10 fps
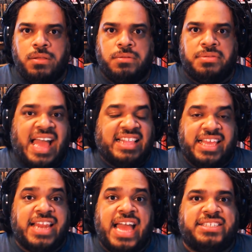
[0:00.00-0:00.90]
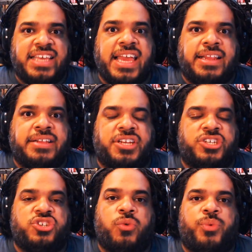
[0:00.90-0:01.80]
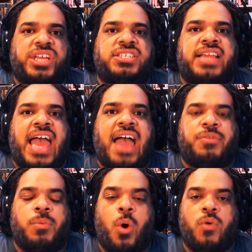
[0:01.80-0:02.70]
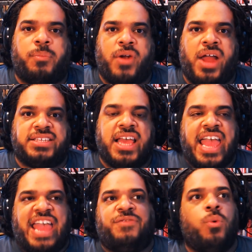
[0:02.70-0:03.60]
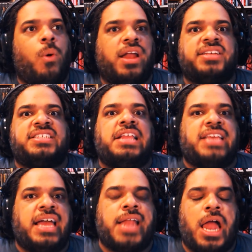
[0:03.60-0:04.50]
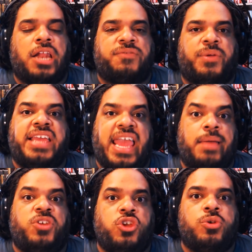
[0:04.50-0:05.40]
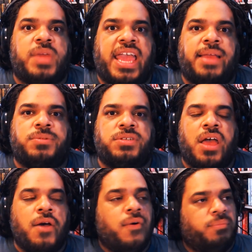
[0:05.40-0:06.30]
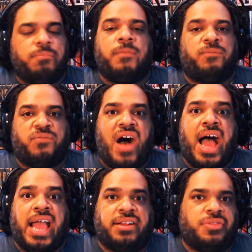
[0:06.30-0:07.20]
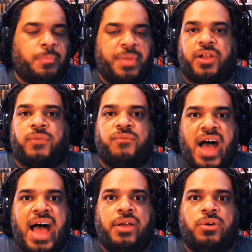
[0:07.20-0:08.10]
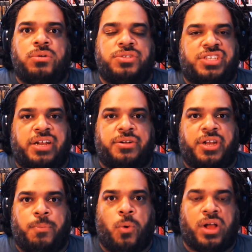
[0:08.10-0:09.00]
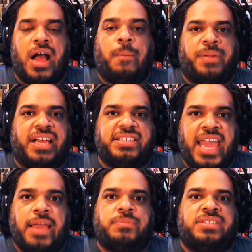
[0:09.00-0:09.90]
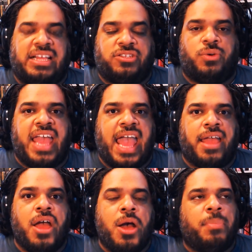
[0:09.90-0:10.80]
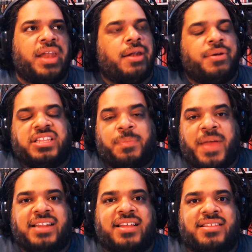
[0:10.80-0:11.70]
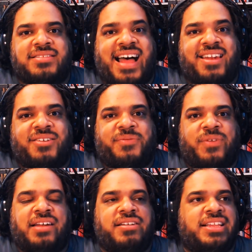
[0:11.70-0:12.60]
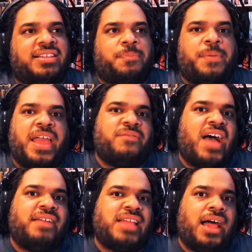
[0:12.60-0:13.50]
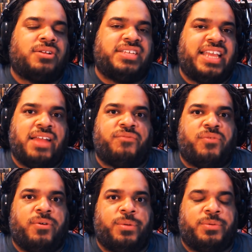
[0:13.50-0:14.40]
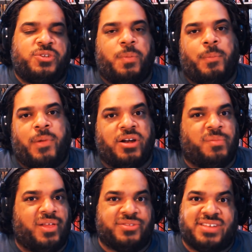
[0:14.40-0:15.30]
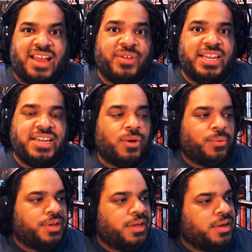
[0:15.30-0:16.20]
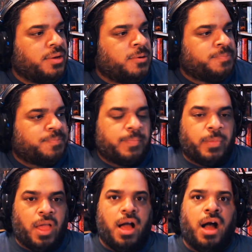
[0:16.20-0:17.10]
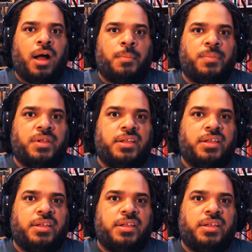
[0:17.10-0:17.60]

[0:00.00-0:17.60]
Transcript: That's it. There's no reason to have them overpriced. If you want to say $10 for GameCube games, fine. They're bigger files, they're more complex games, that's okay. But I don't need to pay another $1. I don't need to pay $5 again for Super Mario Brothers. I really don't. And